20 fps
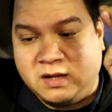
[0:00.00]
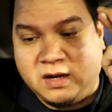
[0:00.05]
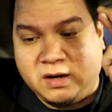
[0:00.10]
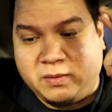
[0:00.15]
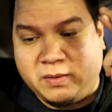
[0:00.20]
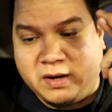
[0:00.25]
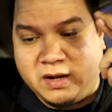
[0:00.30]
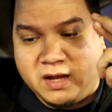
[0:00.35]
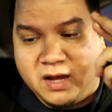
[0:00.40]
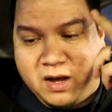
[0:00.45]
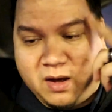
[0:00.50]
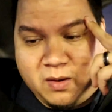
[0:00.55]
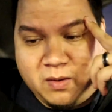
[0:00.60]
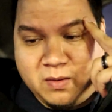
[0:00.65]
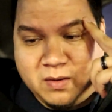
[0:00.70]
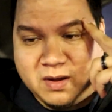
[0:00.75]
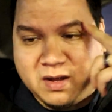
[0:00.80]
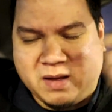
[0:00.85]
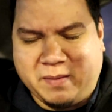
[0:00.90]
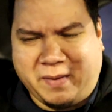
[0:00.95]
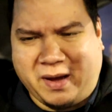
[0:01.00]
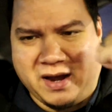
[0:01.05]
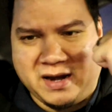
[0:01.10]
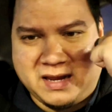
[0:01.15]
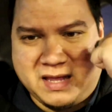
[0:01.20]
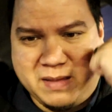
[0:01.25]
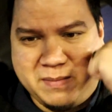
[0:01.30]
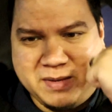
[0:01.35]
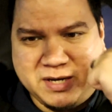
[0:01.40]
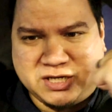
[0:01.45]
here we go. Come on,
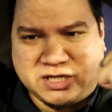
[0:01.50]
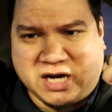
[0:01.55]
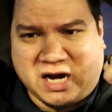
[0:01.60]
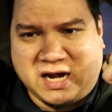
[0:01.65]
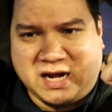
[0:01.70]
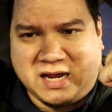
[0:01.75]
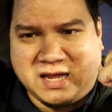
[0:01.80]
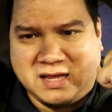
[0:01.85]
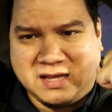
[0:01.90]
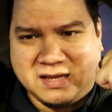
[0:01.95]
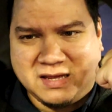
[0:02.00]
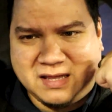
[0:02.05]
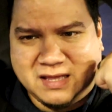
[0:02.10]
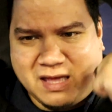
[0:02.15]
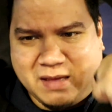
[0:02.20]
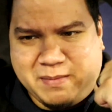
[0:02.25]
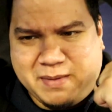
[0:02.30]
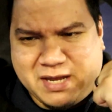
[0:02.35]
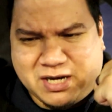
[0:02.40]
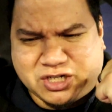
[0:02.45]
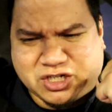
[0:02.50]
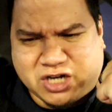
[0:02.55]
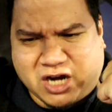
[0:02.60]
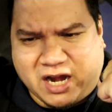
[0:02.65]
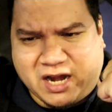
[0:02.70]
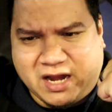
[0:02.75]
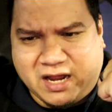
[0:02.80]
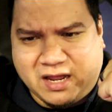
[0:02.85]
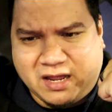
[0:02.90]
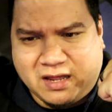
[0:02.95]
give me shiny. Give me a
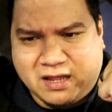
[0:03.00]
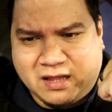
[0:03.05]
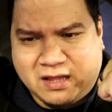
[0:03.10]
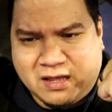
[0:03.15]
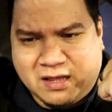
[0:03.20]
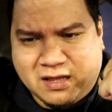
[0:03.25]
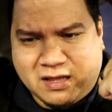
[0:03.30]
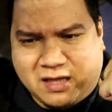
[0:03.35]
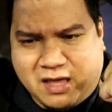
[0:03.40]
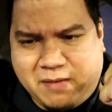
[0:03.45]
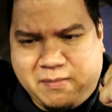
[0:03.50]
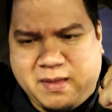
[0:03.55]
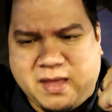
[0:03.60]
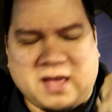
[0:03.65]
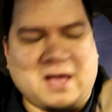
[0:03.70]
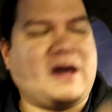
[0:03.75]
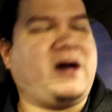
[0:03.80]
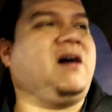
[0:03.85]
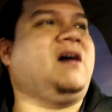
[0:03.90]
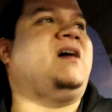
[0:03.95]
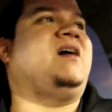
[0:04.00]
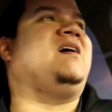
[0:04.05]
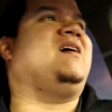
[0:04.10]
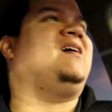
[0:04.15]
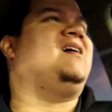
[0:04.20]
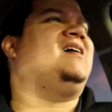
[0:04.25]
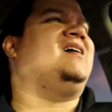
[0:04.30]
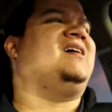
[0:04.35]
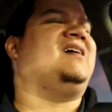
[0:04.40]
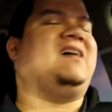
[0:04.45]
shiny. Give me,
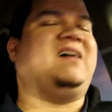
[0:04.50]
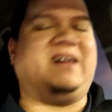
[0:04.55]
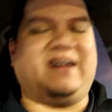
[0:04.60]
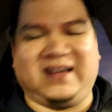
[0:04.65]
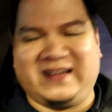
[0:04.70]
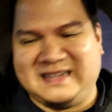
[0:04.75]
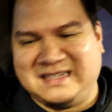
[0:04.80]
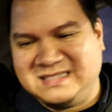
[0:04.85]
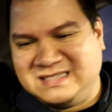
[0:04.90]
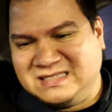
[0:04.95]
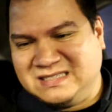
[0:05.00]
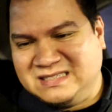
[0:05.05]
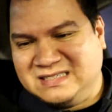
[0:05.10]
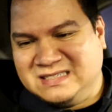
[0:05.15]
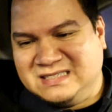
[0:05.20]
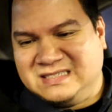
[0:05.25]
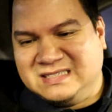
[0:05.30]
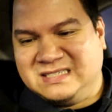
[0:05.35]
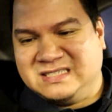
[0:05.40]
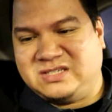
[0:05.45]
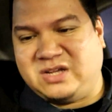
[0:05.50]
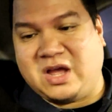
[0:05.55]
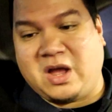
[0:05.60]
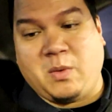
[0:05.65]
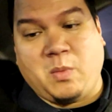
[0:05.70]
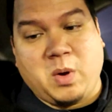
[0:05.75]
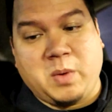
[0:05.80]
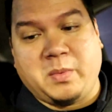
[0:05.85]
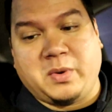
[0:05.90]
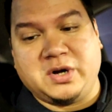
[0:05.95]
ah. I
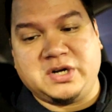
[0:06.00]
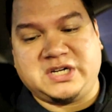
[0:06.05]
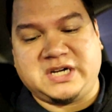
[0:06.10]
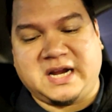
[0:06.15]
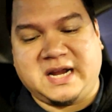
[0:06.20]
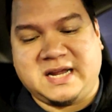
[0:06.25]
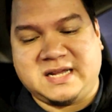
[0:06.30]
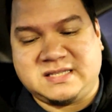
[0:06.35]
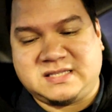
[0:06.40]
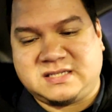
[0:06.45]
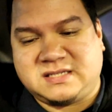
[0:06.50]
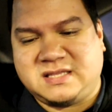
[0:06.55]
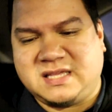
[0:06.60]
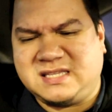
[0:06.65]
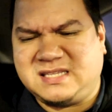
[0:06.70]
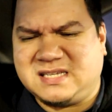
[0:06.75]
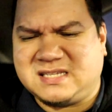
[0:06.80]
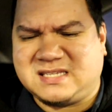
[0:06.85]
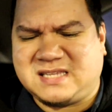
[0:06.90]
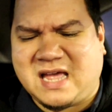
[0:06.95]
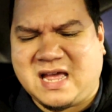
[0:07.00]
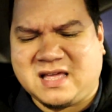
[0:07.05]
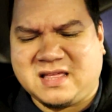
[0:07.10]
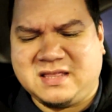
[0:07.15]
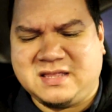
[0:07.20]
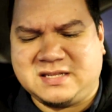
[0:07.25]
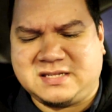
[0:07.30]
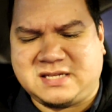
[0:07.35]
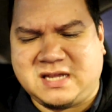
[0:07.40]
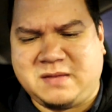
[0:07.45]
got one more chance. That's
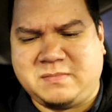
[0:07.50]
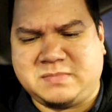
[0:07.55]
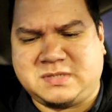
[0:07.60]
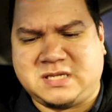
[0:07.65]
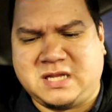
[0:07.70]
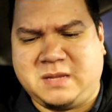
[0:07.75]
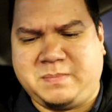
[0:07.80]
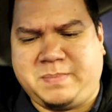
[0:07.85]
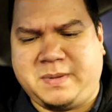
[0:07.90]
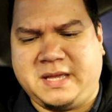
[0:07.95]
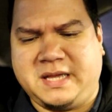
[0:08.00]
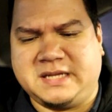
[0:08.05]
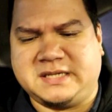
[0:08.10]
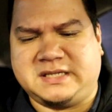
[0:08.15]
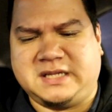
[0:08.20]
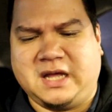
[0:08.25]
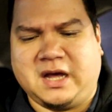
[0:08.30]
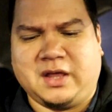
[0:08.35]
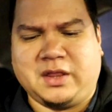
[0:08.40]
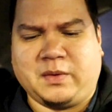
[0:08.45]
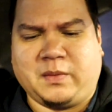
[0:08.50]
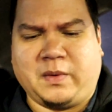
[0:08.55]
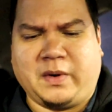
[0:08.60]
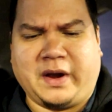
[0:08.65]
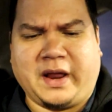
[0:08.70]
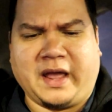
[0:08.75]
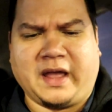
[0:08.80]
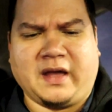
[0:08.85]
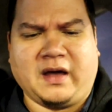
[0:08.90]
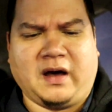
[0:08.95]
exactly the same CP as the other
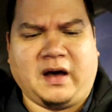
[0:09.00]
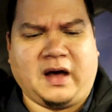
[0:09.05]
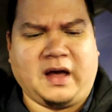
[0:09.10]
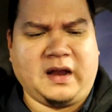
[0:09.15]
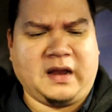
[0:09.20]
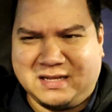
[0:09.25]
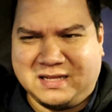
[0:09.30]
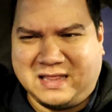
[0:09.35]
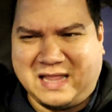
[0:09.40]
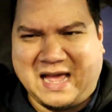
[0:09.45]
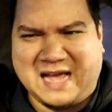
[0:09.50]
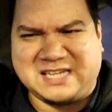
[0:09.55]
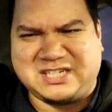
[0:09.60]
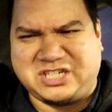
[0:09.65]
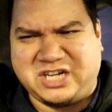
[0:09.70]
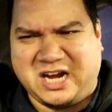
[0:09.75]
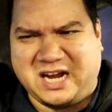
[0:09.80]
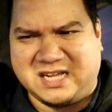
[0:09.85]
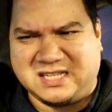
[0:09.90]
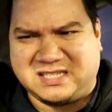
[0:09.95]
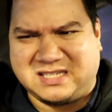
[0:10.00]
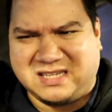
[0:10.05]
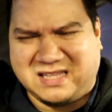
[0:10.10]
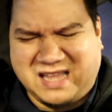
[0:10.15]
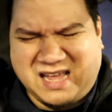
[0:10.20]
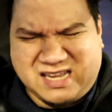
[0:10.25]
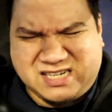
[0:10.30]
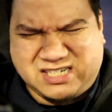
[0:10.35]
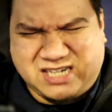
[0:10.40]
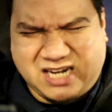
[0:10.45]
one I caught. Last chance. Last